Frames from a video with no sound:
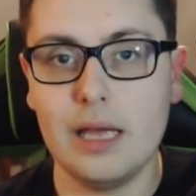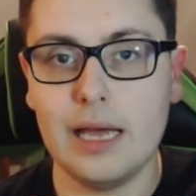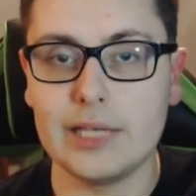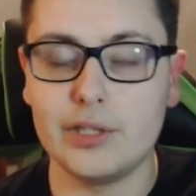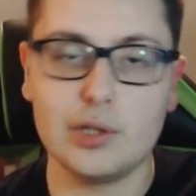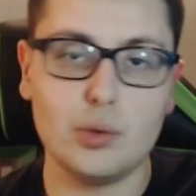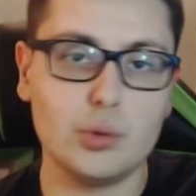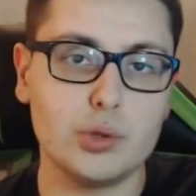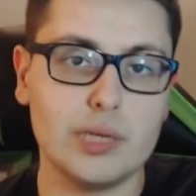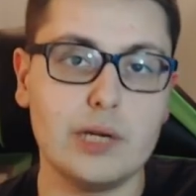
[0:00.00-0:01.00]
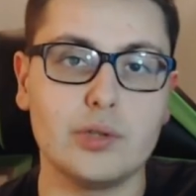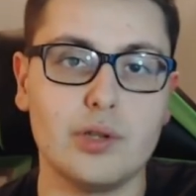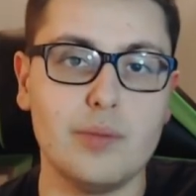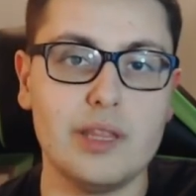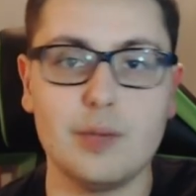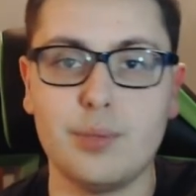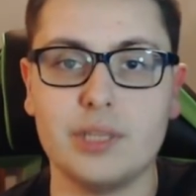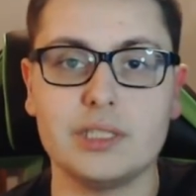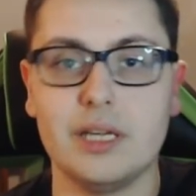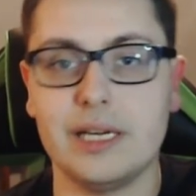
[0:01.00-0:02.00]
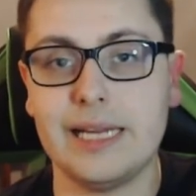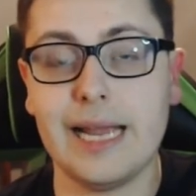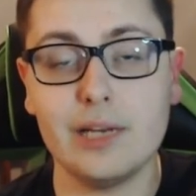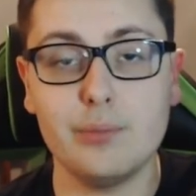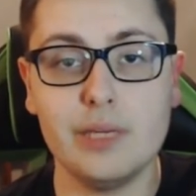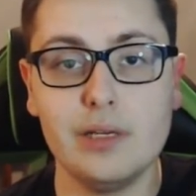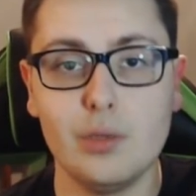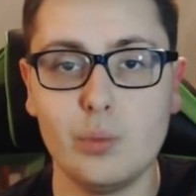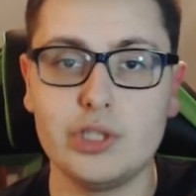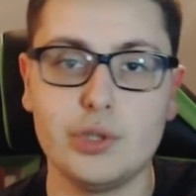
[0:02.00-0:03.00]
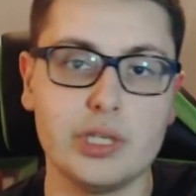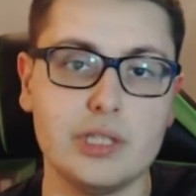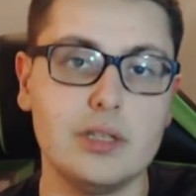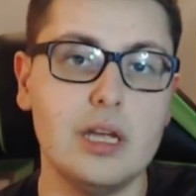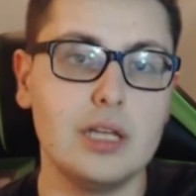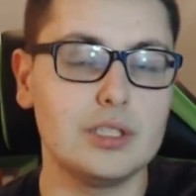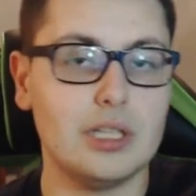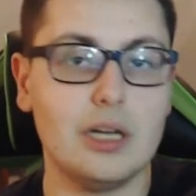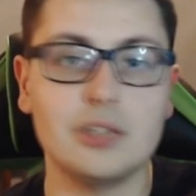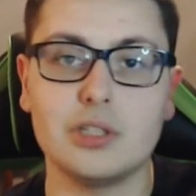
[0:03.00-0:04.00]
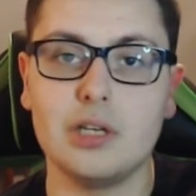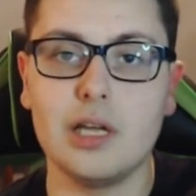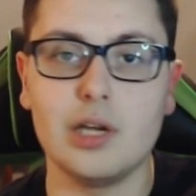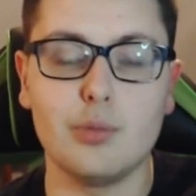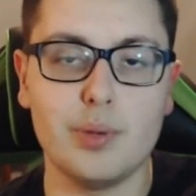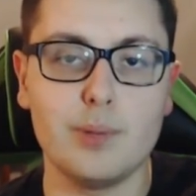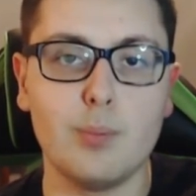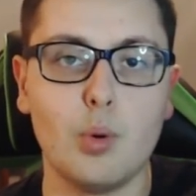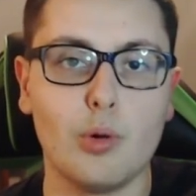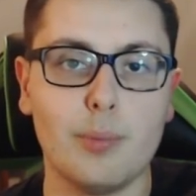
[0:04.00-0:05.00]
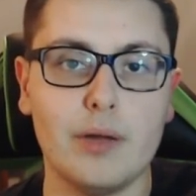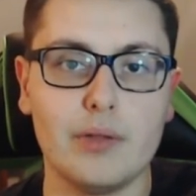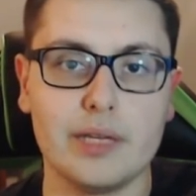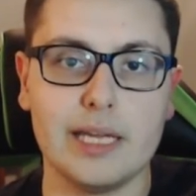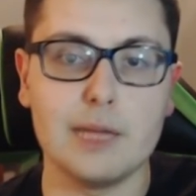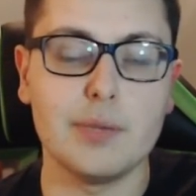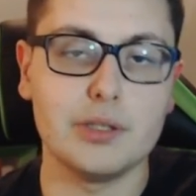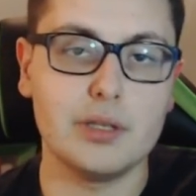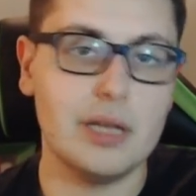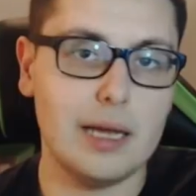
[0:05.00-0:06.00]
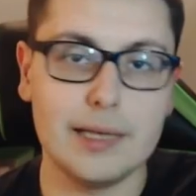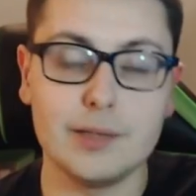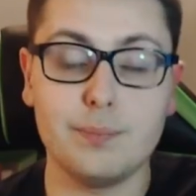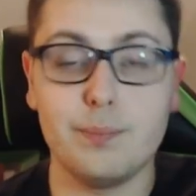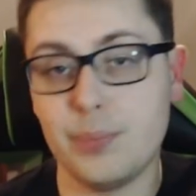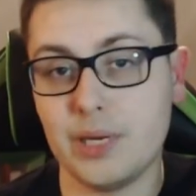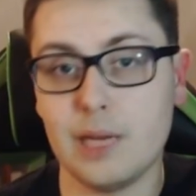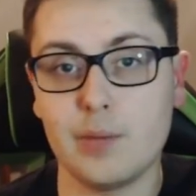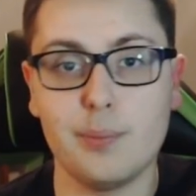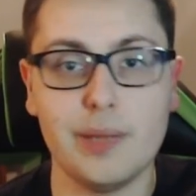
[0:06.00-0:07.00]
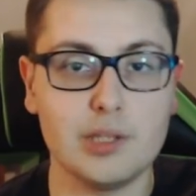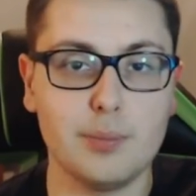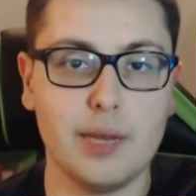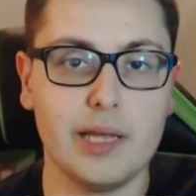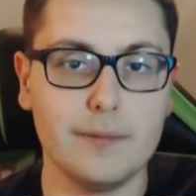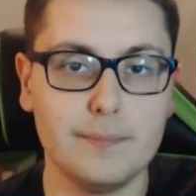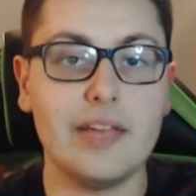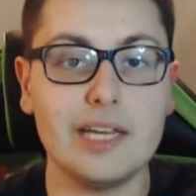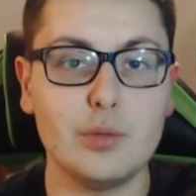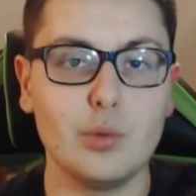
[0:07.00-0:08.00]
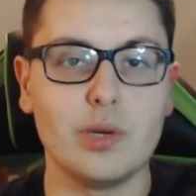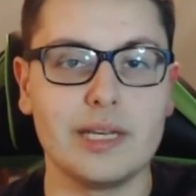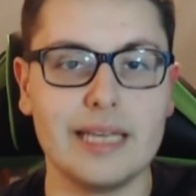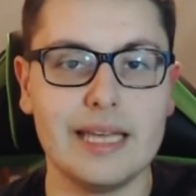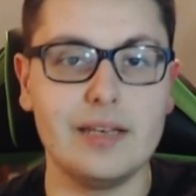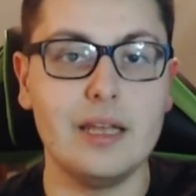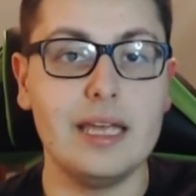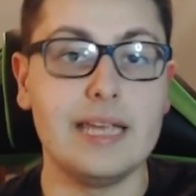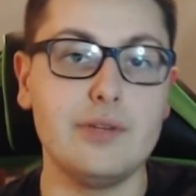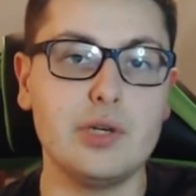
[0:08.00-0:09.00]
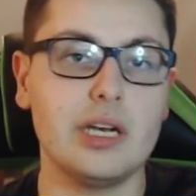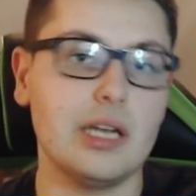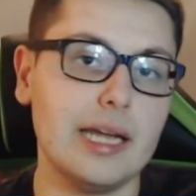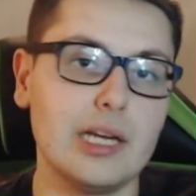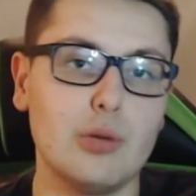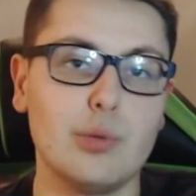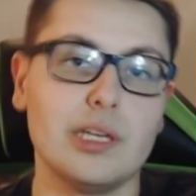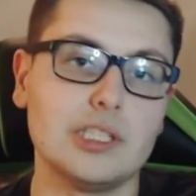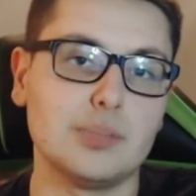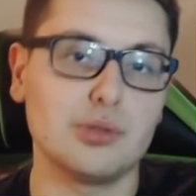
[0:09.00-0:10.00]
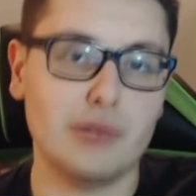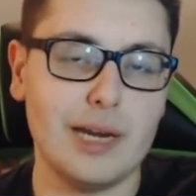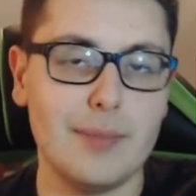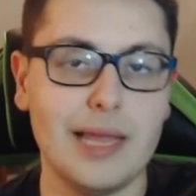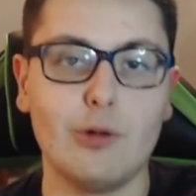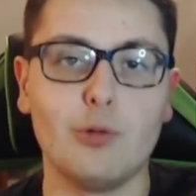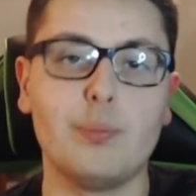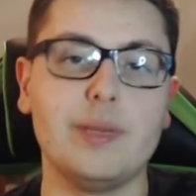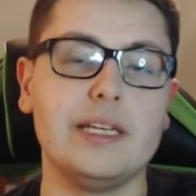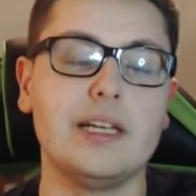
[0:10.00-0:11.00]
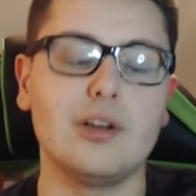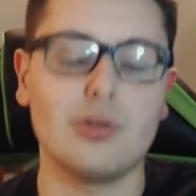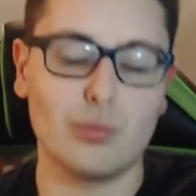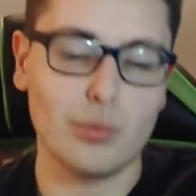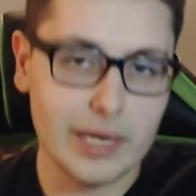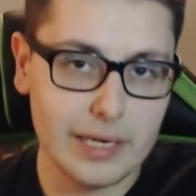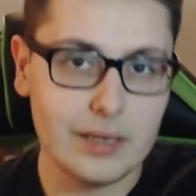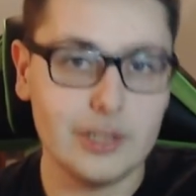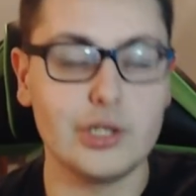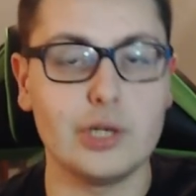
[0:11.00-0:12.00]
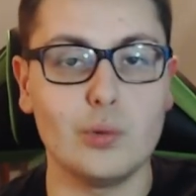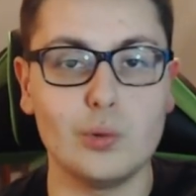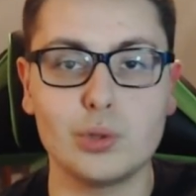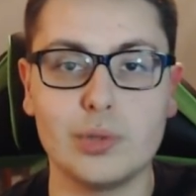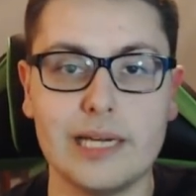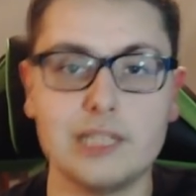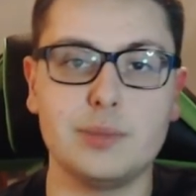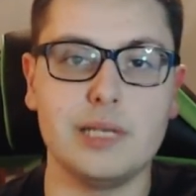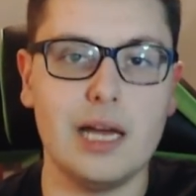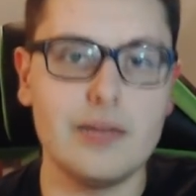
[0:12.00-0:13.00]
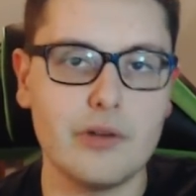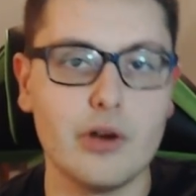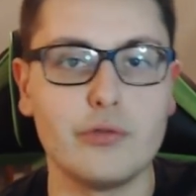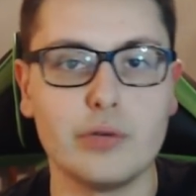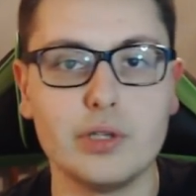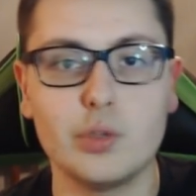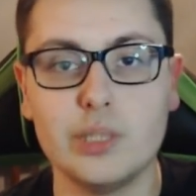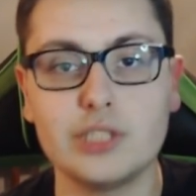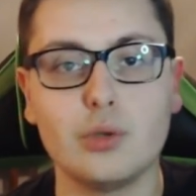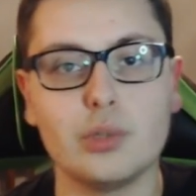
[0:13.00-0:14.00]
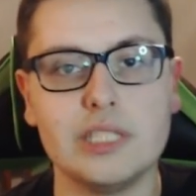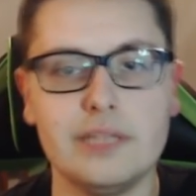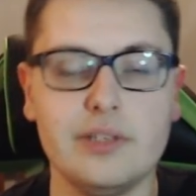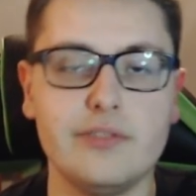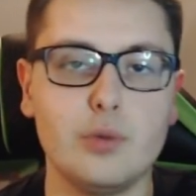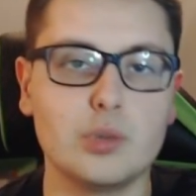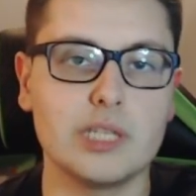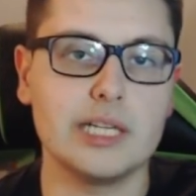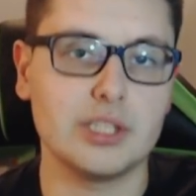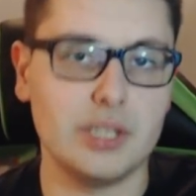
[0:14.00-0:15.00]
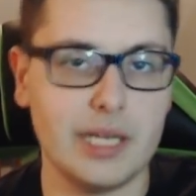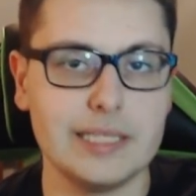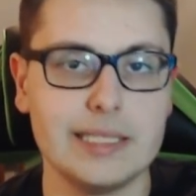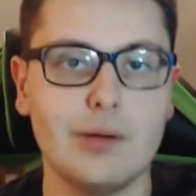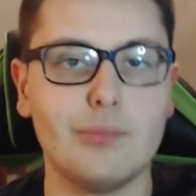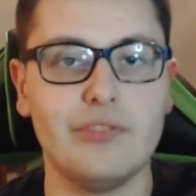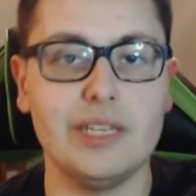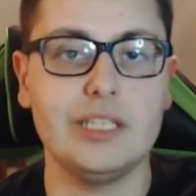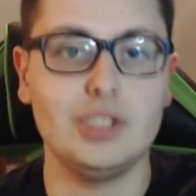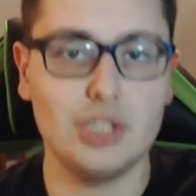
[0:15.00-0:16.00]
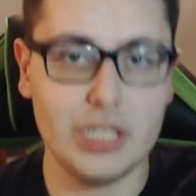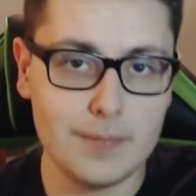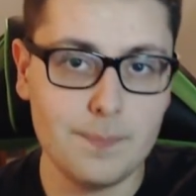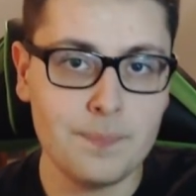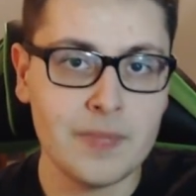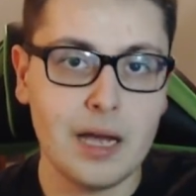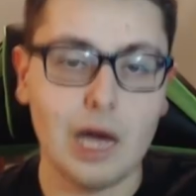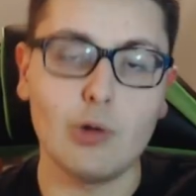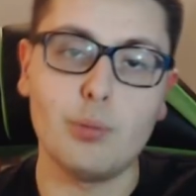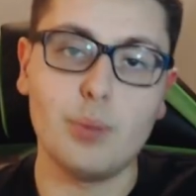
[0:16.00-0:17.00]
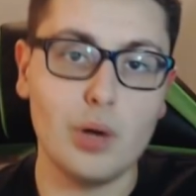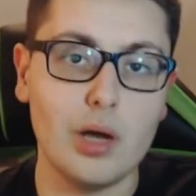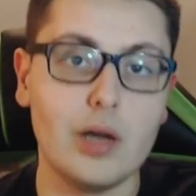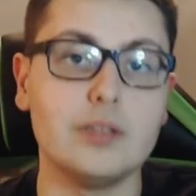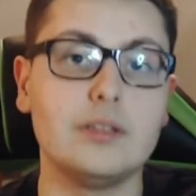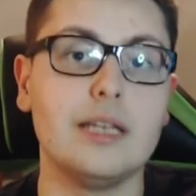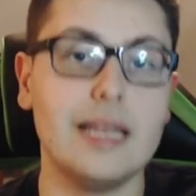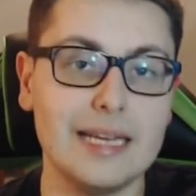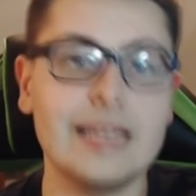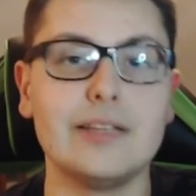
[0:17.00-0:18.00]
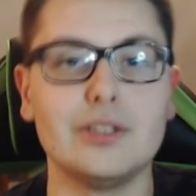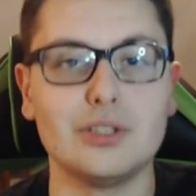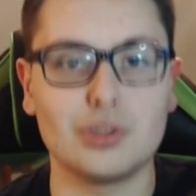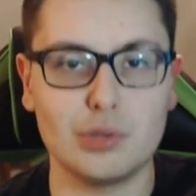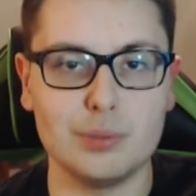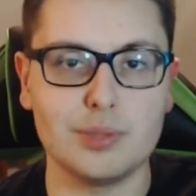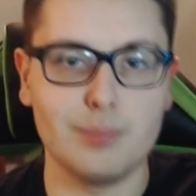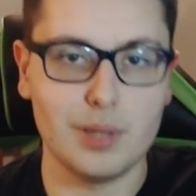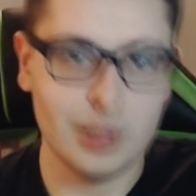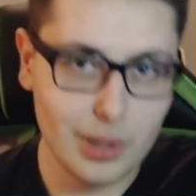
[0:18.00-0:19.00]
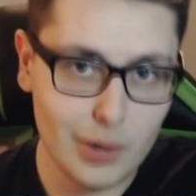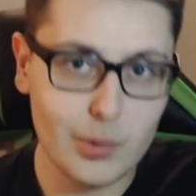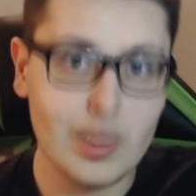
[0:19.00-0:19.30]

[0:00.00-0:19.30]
And you can also get onto the Mythic Plus Academy, which you can start to learn a bit more about the game and, and becoming a better player. Thank you all again. If you can like, comment and subscribe, that will be great. You can also catch me live over at twitch.tv forward slash Nightelm V G. I will put a link in the description below.